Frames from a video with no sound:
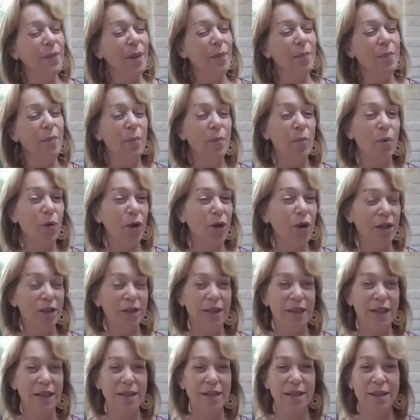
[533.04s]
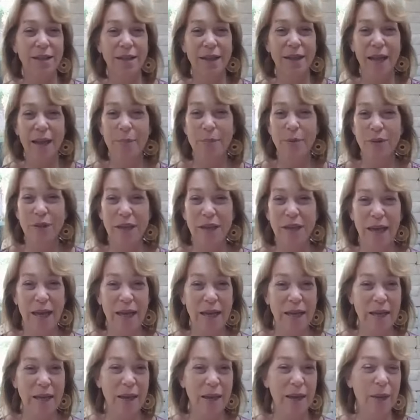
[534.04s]
Memorial Day to Labor
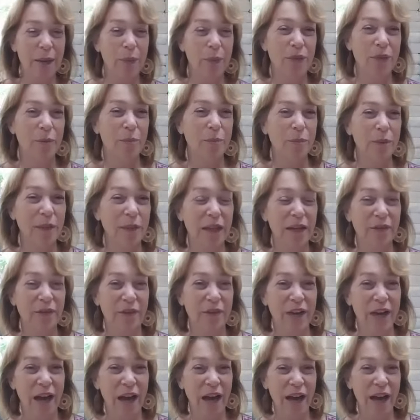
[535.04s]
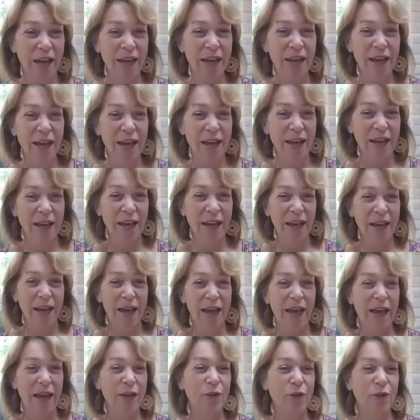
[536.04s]
Day with a blink of an eye,
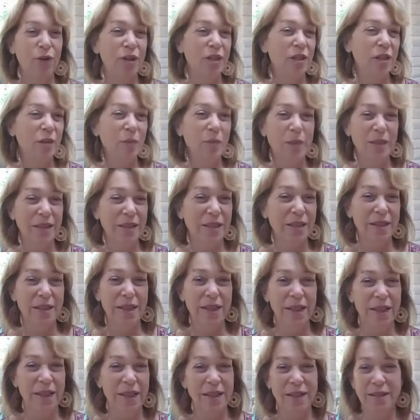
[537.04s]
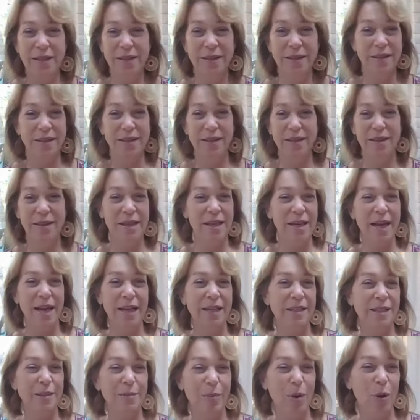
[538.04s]
and Christmas is the
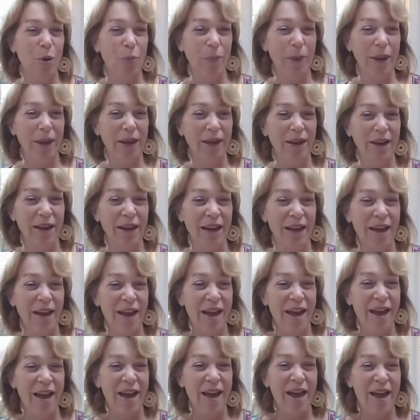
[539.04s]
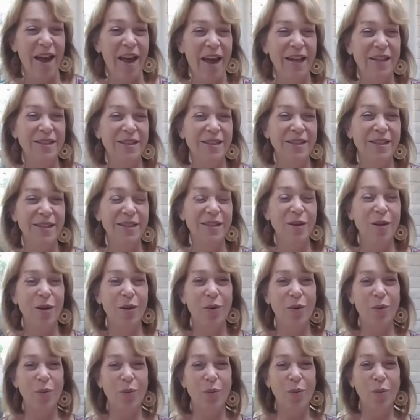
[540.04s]
next moment. And
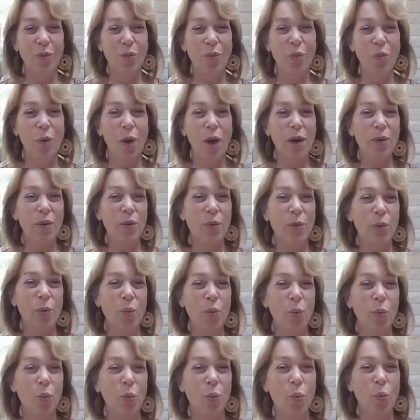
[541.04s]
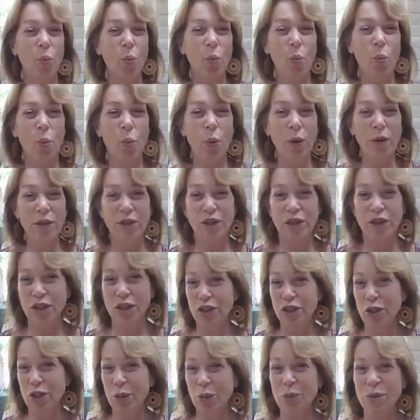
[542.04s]
so what was
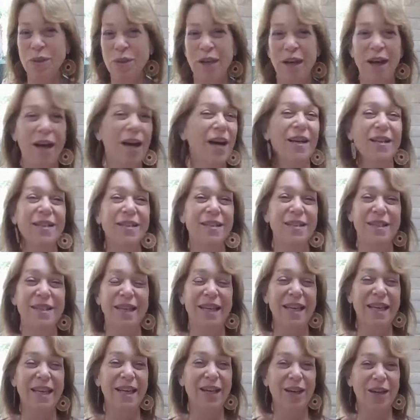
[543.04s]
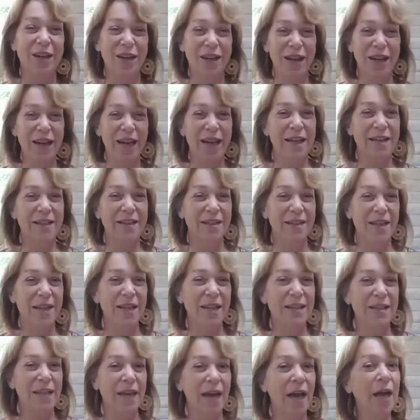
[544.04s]
shown to us here is
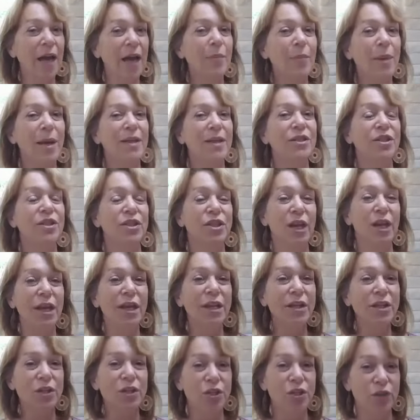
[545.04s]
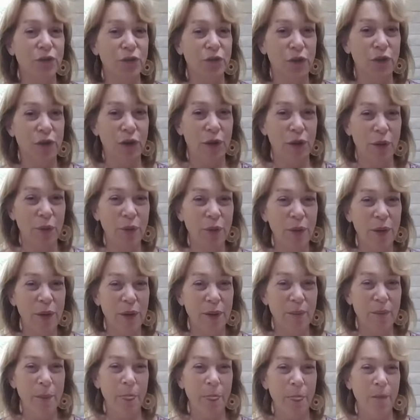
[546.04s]
that time has changed for you
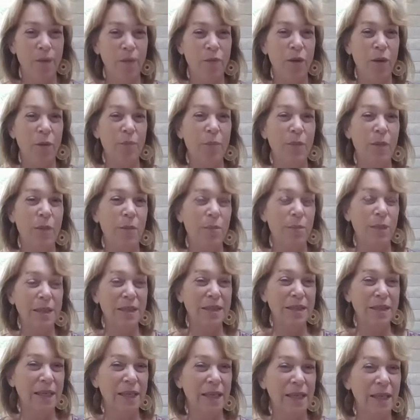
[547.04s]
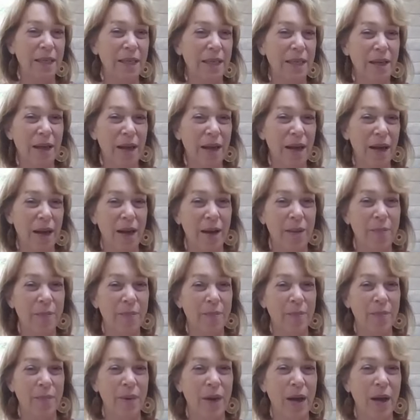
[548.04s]
from the busy
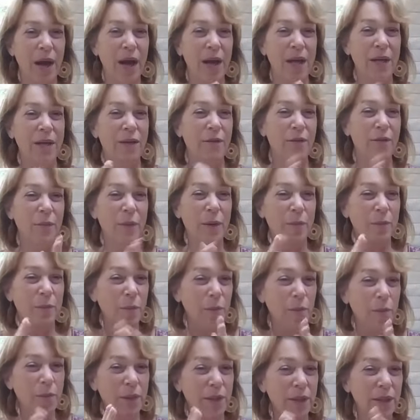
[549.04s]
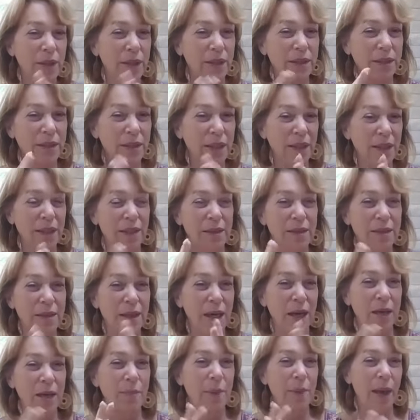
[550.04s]
kind of people-pleasing
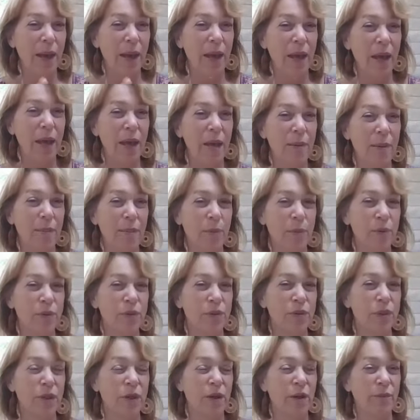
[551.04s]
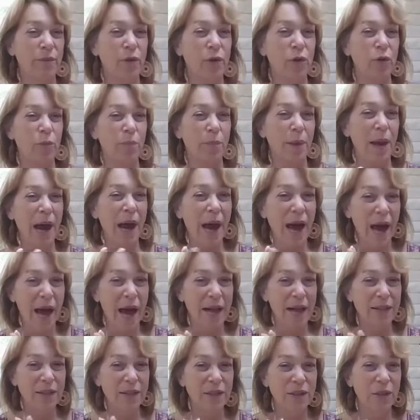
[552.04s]
type A person of your
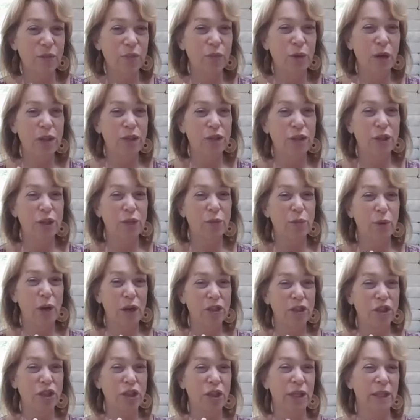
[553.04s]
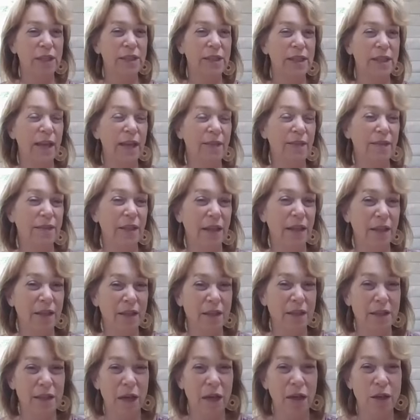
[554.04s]
past, rushing to get
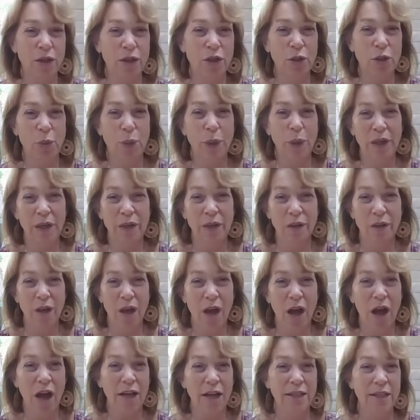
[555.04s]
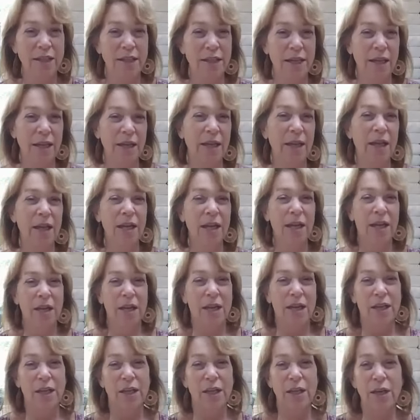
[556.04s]
things done, doing a lot, and,
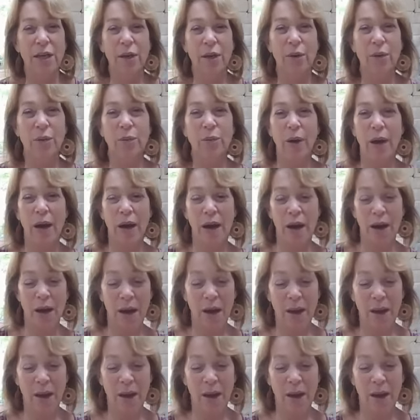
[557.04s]
you know,